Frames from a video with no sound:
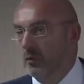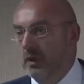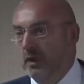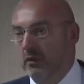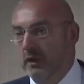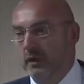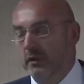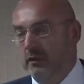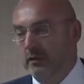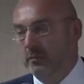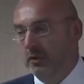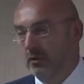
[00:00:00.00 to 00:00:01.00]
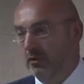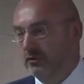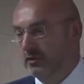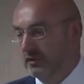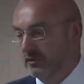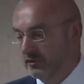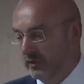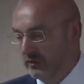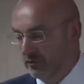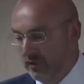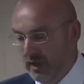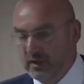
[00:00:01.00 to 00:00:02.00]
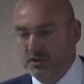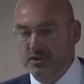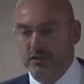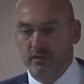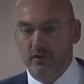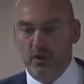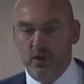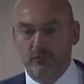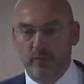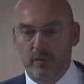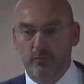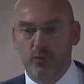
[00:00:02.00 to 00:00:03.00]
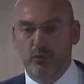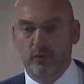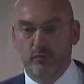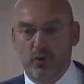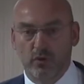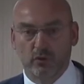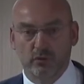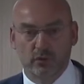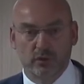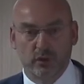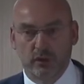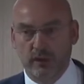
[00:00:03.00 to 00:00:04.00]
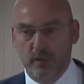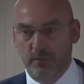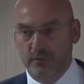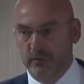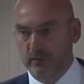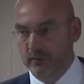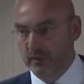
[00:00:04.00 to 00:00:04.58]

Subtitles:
we are here because there's a translation of my book, Moral Capital.